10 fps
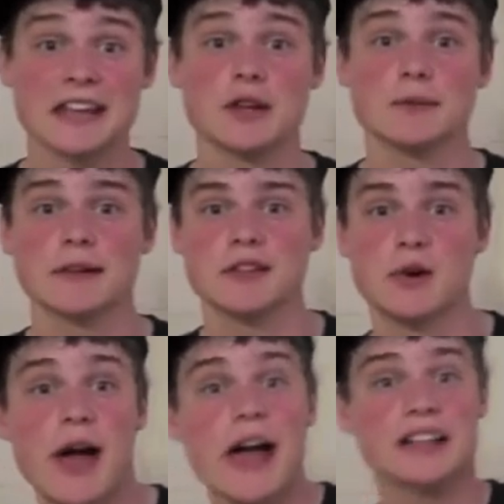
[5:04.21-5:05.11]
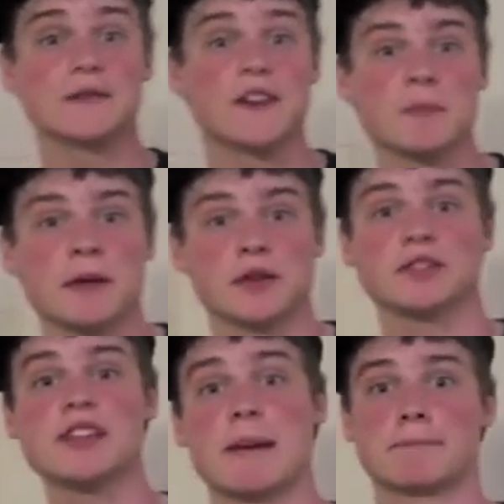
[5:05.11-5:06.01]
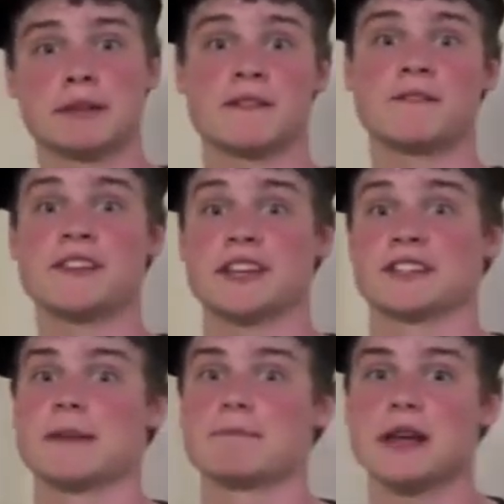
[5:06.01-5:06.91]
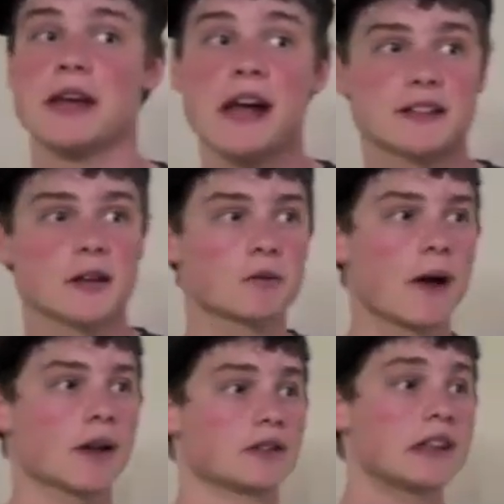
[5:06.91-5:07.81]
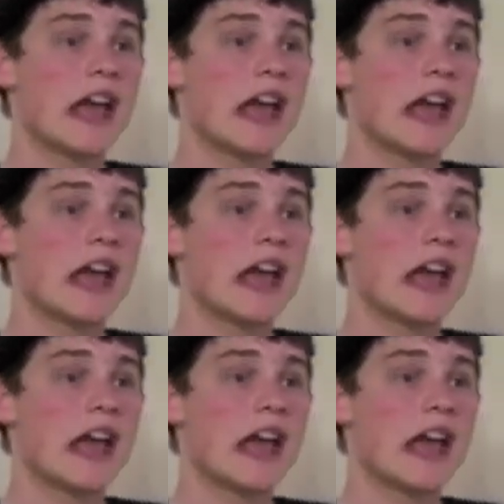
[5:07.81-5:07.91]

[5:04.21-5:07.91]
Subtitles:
2 plus 2. It's a fundamental step in the physics that be. It's all around us,